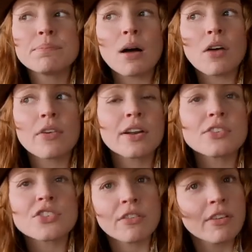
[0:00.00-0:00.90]
Paul Rudd
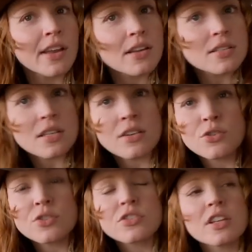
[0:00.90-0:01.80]
and Jennifer Aniston,
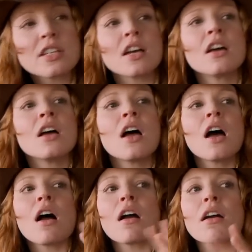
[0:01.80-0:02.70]
George and Linda,
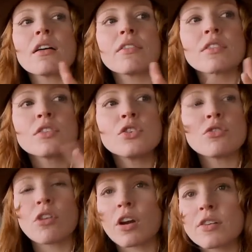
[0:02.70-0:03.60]
are New
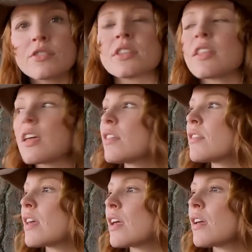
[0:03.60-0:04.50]
Yorkers, and
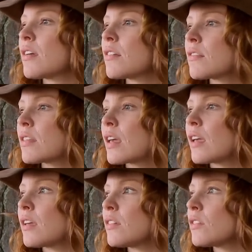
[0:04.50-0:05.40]
they
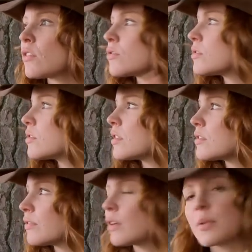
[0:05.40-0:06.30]
you know,
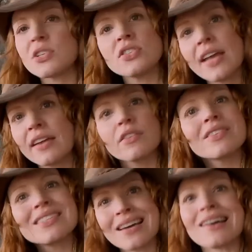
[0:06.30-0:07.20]
it's very much a tale of
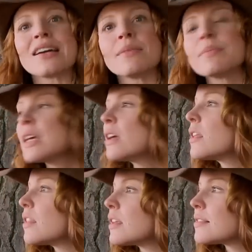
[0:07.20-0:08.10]
the time.
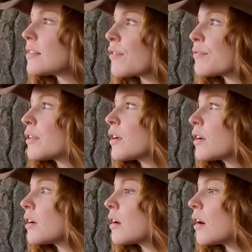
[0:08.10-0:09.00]
They
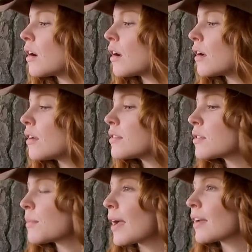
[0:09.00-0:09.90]
suffer
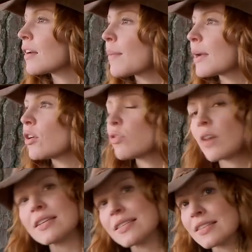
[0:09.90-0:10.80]
some economic
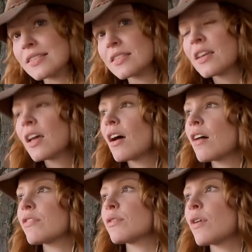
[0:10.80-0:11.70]
crisis
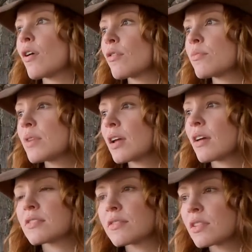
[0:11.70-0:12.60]
of their own
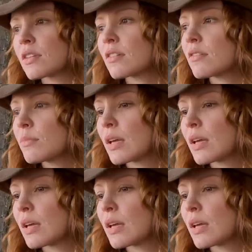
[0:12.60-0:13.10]
because of the